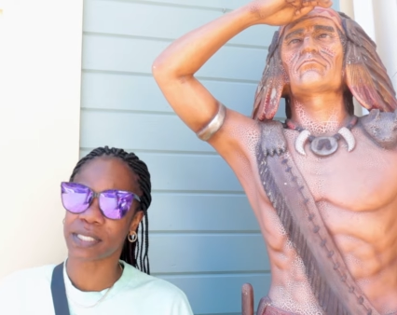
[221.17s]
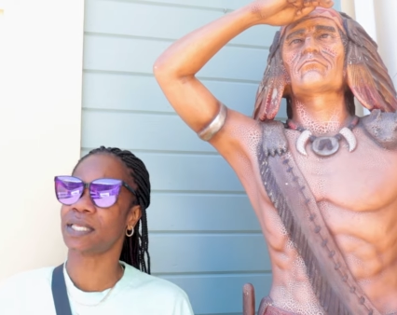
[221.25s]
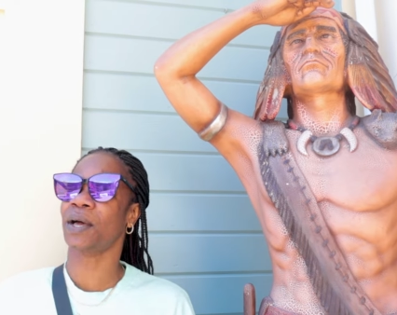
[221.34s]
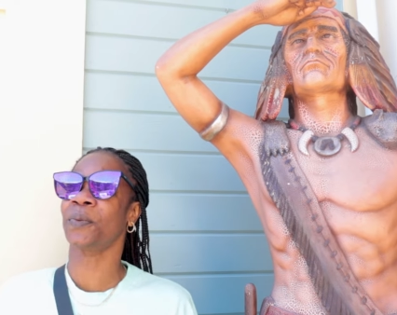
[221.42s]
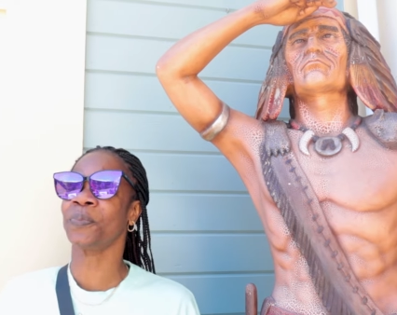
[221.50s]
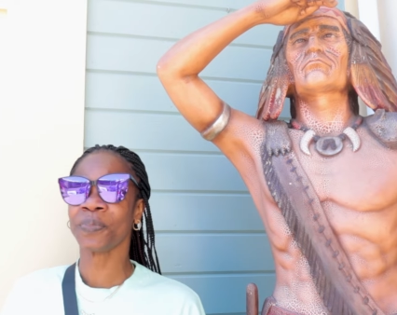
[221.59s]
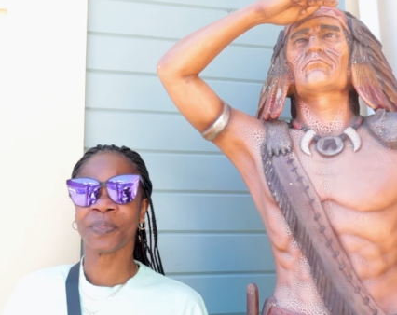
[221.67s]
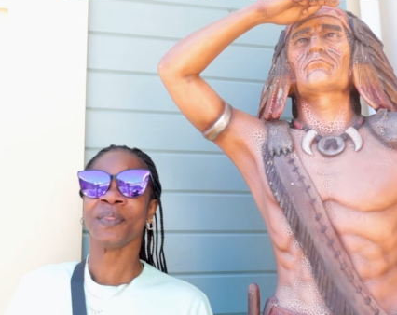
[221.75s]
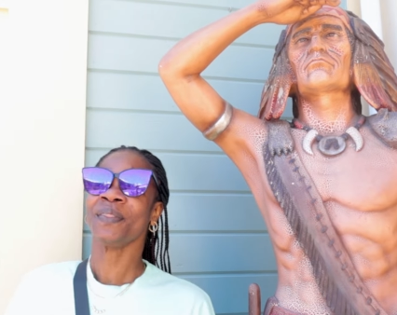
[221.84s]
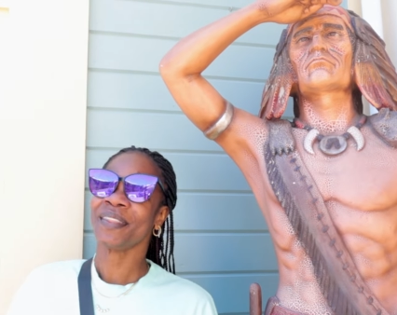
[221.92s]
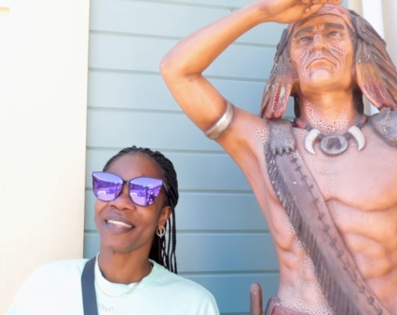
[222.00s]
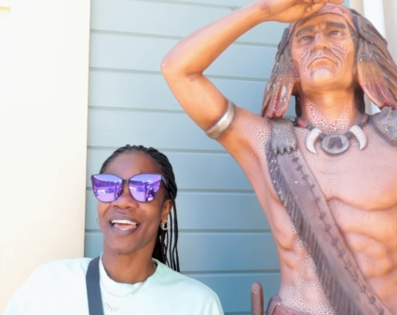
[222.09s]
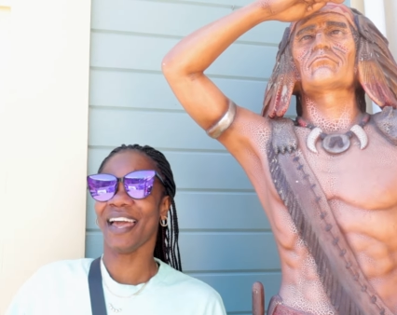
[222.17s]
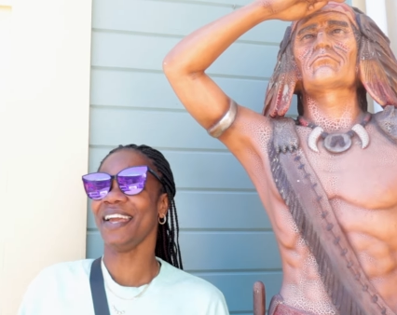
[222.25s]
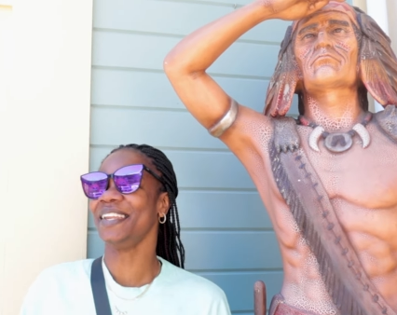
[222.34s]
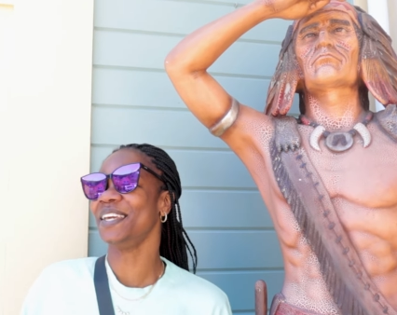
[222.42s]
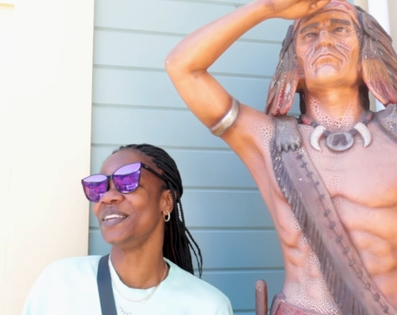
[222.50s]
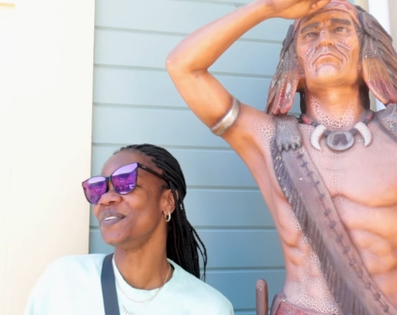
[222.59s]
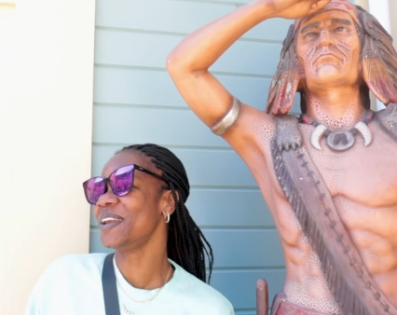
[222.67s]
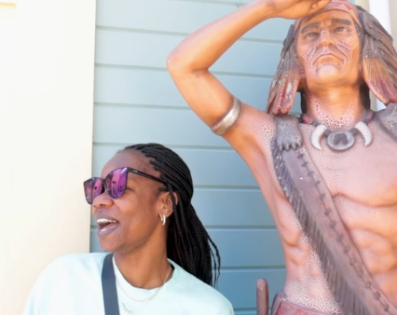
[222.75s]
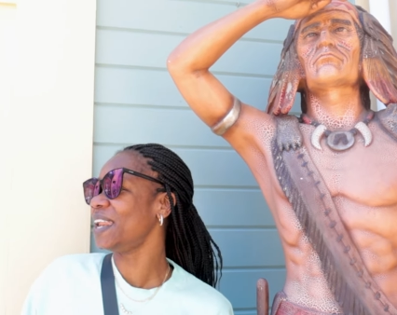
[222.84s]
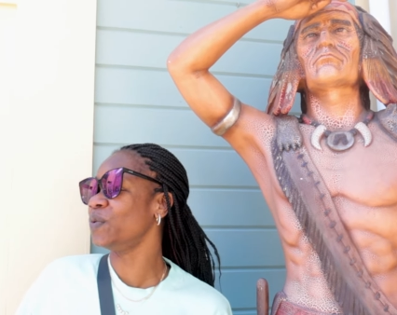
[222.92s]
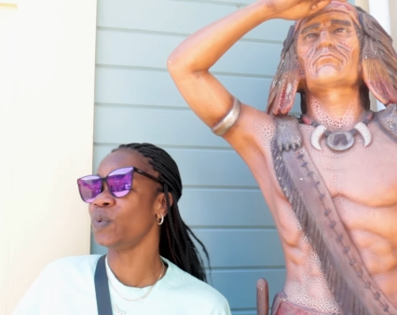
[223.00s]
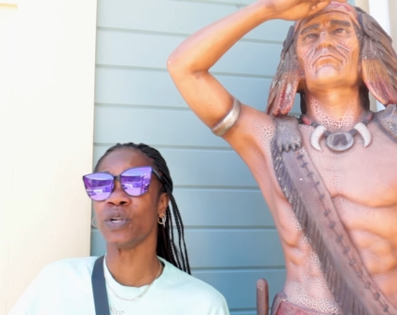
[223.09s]
Speaker 1: So, hey, there you got
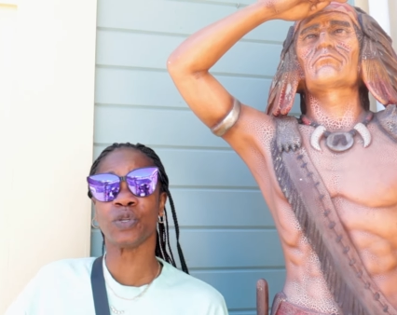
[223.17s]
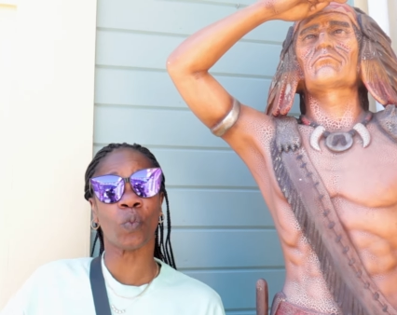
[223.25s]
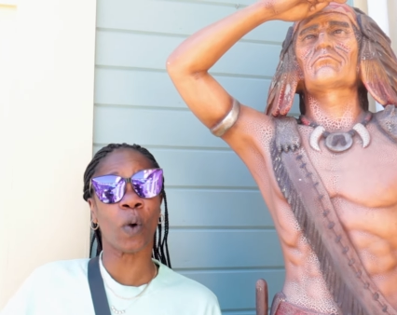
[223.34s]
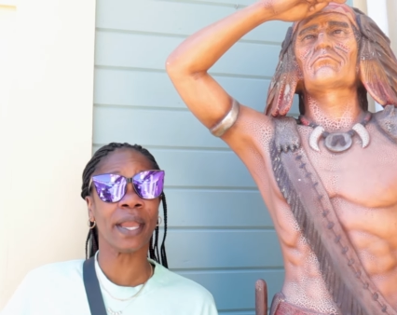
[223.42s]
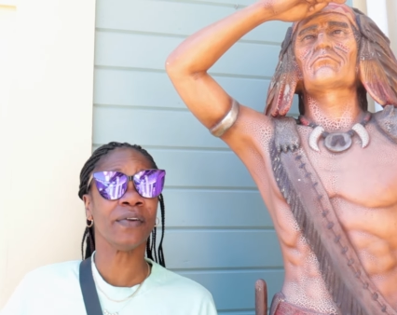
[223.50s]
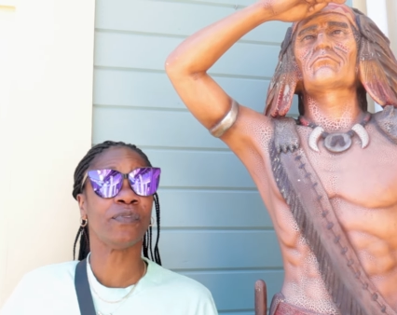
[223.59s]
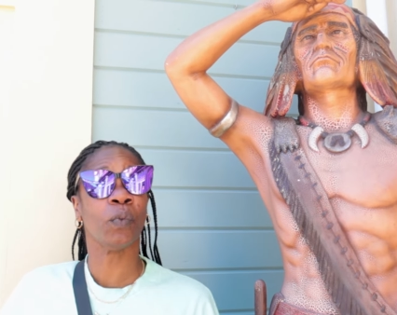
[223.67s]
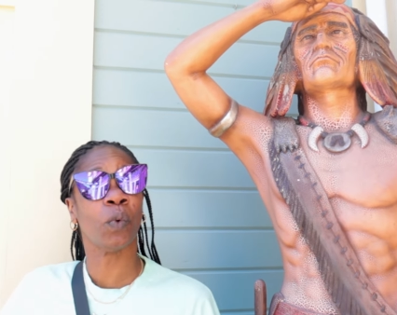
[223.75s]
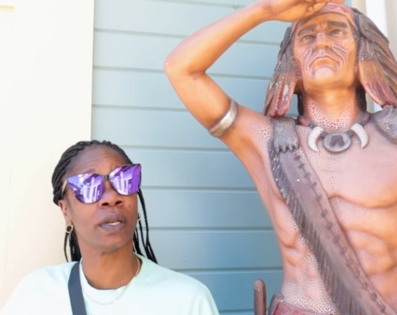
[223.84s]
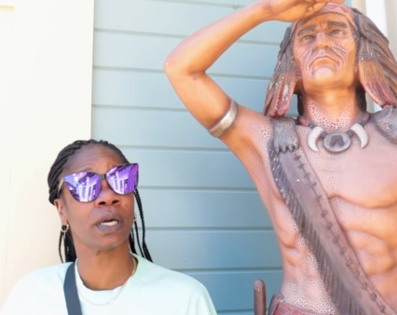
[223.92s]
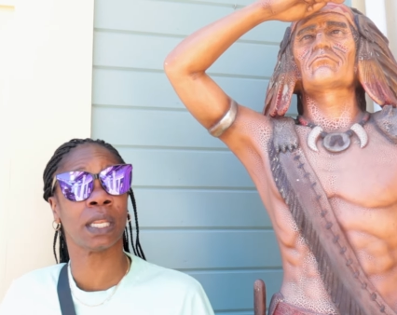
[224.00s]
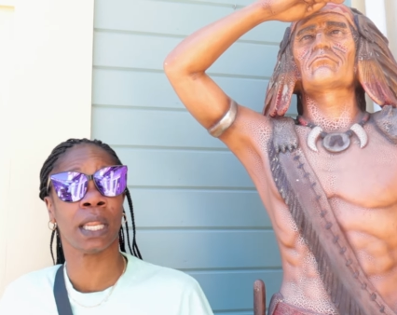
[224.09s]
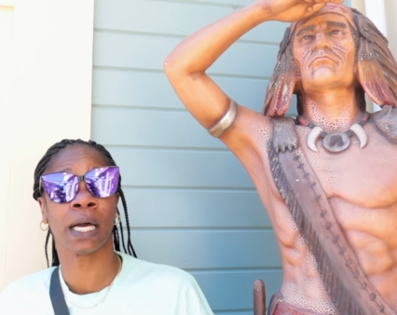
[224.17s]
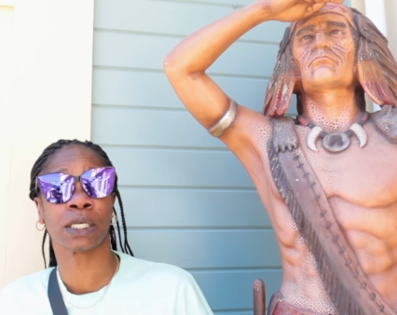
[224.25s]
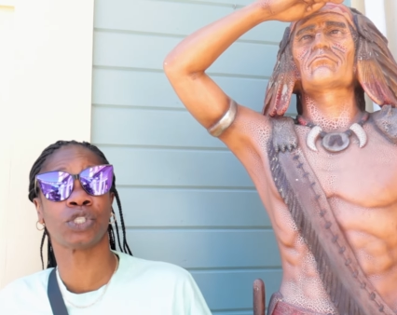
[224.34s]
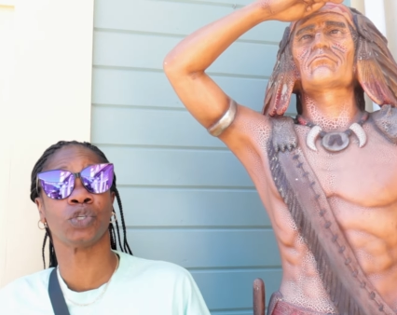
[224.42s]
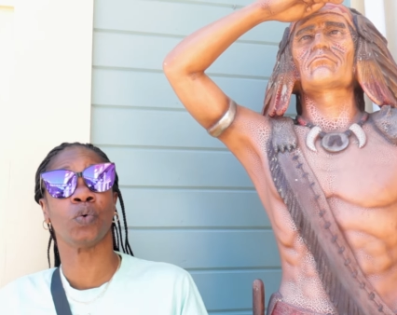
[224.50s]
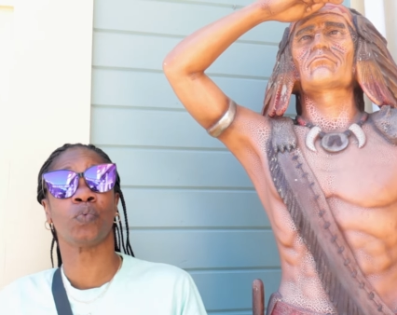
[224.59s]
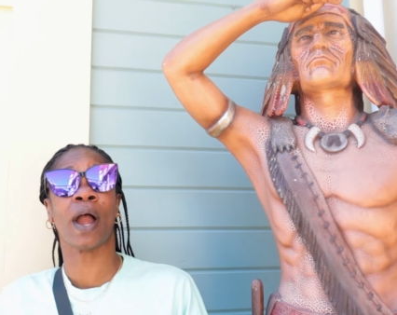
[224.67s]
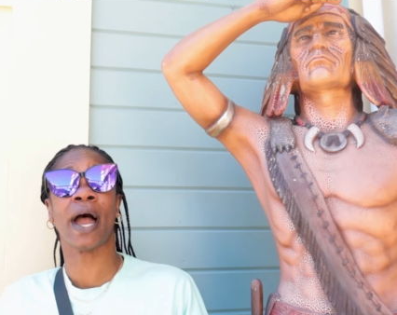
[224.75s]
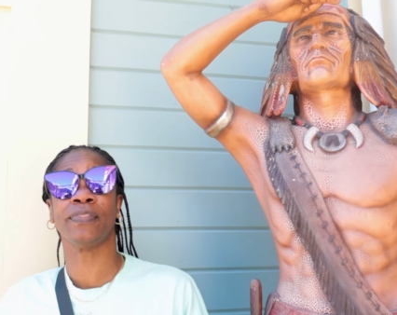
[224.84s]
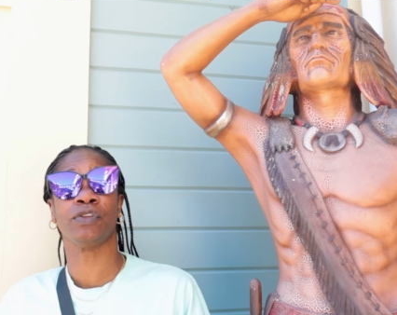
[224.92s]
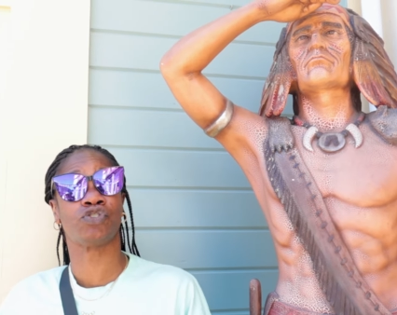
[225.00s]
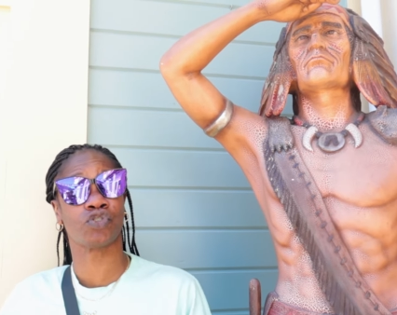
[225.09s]
it. We're waiting for one o'clock to ride
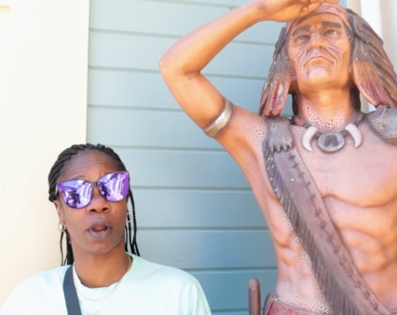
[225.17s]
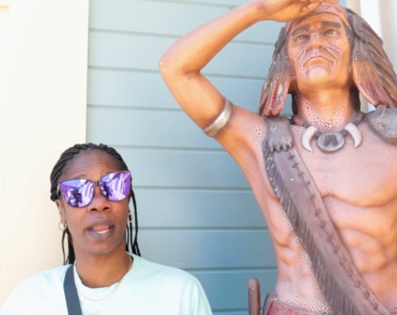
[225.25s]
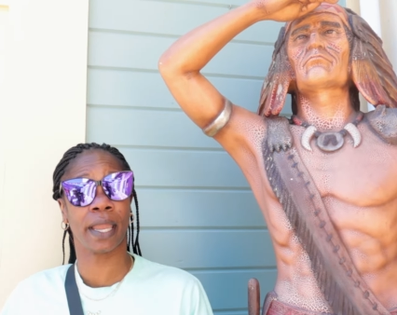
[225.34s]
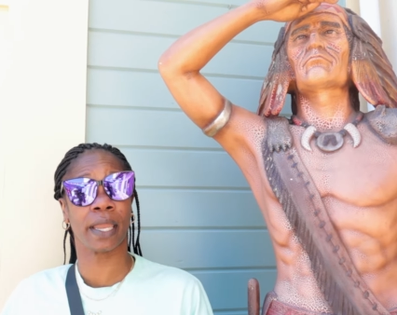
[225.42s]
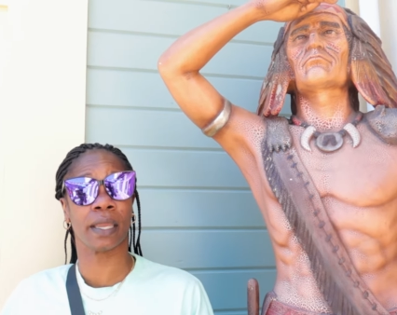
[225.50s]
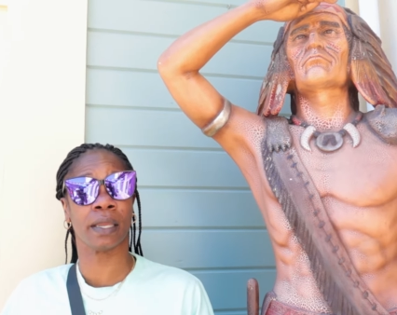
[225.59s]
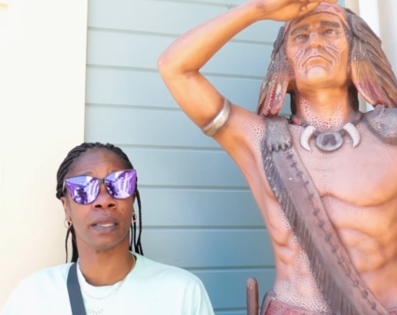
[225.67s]
the train.